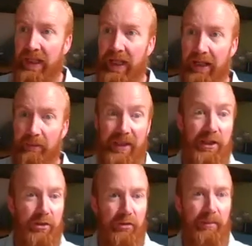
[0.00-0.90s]
And they
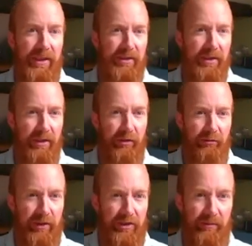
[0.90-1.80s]
talk about this idea of
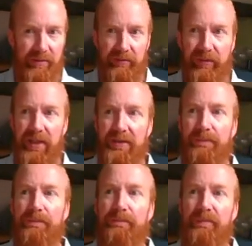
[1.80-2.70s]
3 types of fit.
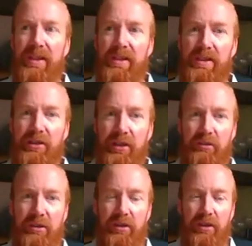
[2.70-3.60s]

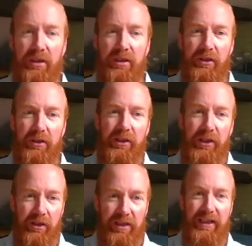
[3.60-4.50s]
So the
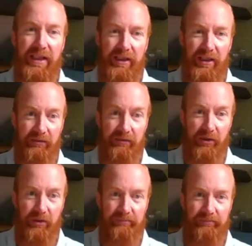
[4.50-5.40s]
idea that you've
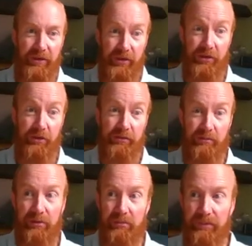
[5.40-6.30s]
got that solves a
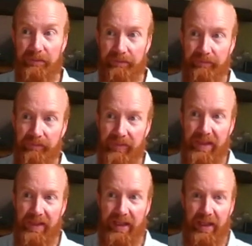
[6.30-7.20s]
problem,
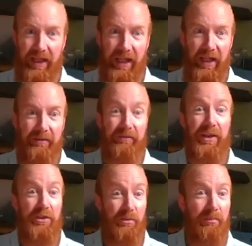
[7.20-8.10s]
it
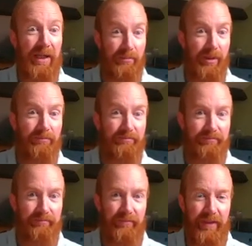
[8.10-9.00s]
fits on paper
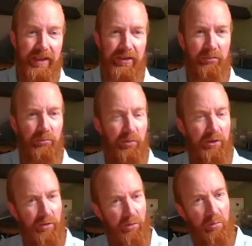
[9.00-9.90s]
in that
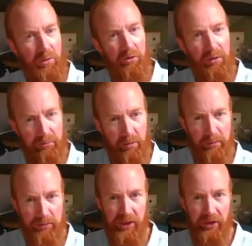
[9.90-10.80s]
you've got what we call a
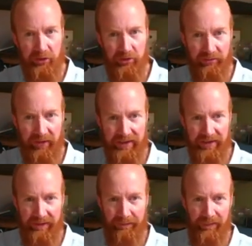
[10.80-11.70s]
problem solution fit.
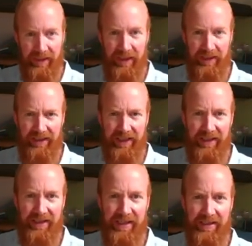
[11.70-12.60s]
And then
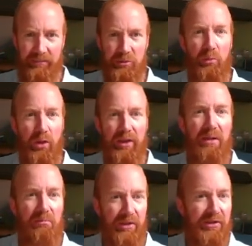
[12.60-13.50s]
it seems to work
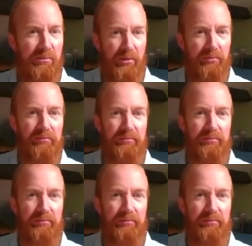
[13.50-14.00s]
in principle.